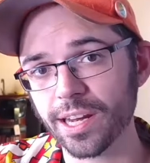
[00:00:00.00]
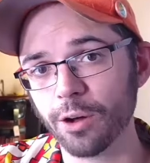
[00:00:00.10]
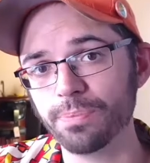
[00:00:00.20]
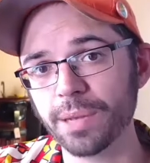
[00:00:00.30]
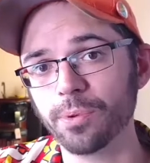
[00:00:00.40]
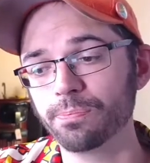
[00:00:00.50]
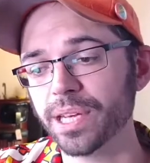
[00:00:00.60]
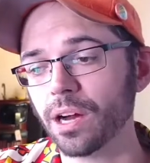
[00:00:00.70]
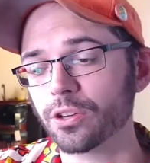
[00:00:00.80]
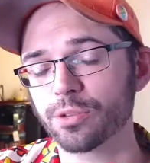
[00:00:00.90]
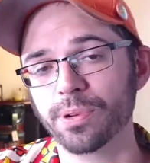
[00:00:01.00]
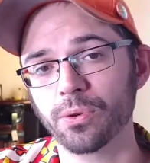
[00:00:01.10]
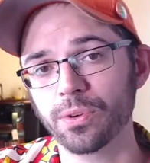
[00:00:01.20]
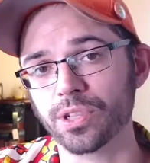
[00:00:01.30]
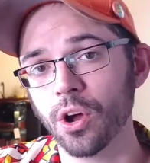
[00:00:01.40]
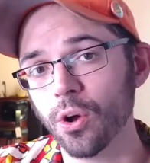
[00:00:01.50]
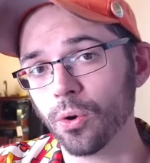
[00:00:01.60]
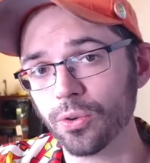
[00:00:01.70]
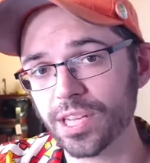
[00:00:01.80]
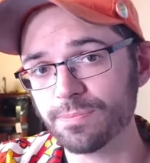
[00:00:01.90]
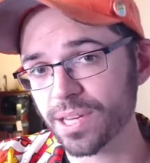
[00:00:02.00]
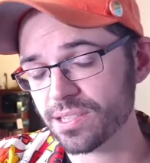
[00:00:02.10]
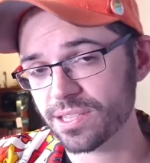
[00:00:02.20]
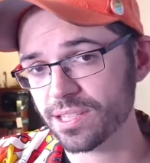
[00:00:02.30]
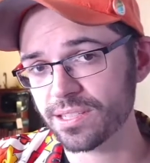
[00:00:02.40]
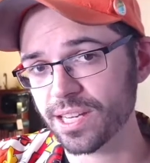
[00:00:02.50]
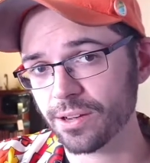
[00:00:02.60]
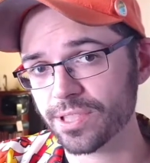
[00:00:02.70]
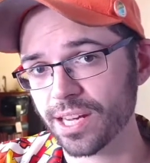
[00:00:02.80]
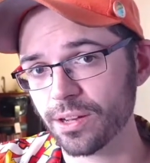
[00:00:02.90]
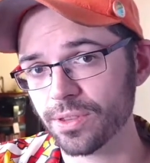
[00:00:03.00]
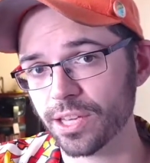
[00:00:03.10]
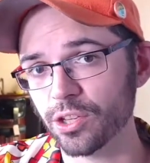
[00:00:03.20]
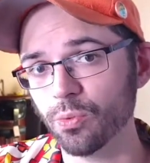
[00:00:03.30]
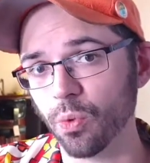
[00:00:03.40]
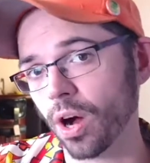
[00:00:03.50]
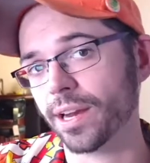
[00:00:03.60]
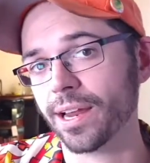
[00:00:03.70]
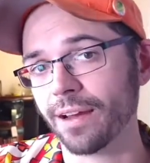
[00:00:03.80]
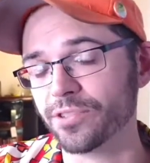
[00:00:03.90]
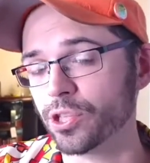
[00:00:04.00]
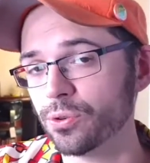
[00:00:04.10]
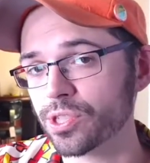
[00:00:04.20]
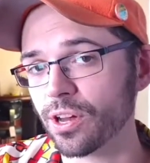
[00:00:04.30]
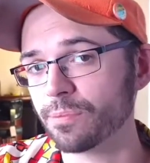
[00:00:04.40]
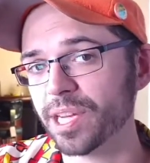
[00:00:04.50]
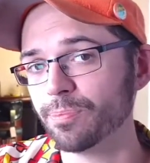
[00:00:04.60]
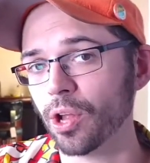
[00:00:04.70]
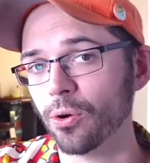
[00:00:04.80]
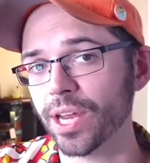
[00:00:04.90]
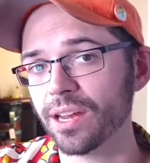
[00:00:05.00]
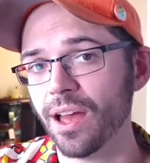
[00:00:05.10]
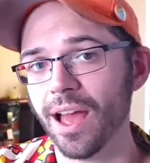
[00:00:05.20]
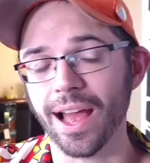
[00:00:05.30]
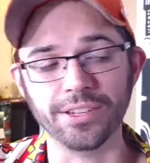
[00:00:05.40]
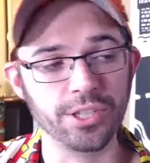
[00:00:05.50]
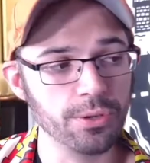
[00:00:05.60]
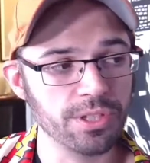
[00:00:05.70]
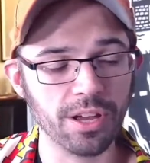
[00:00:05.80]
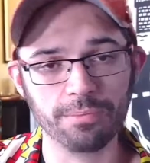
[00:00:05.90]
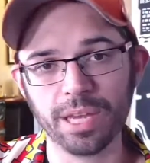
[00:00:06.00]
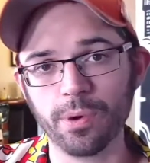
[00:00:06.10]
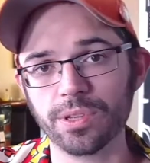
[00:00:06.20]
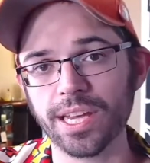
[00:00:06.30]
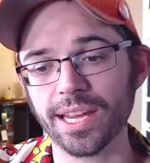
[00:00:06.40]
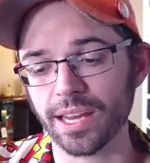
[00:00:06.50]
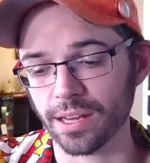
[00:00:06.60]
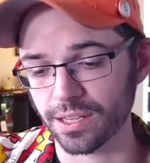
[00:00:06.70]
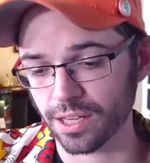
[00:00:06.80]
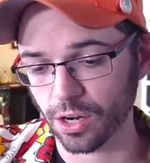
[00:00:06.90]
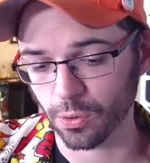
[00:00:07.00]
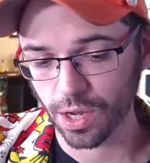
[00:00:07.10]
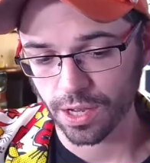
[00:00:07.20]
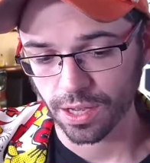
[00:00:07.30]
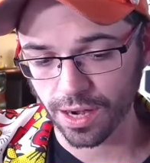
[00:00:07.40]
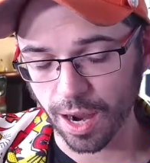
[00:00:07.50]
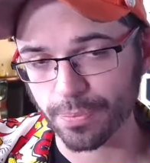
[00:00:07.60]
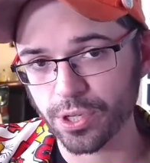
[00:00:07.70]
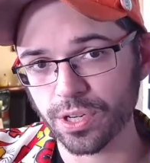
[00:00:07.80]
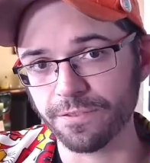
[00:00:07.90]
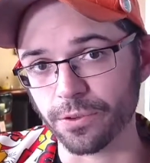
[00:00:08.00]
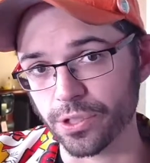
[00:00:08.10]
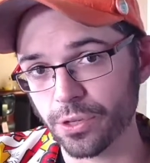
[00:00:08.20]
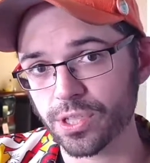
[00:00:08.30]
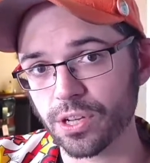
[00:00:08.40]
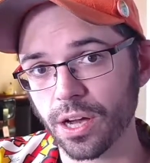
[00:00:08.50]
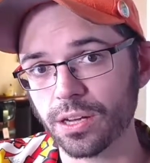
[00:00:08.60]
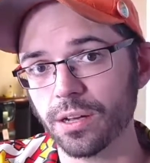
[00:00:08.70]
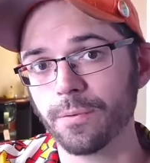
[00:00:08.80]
to help people be entrepreneurs. All these businesses downtown that you want to have Tucson people owning, and Tucson people taking, you know, an opportunity for Tucson.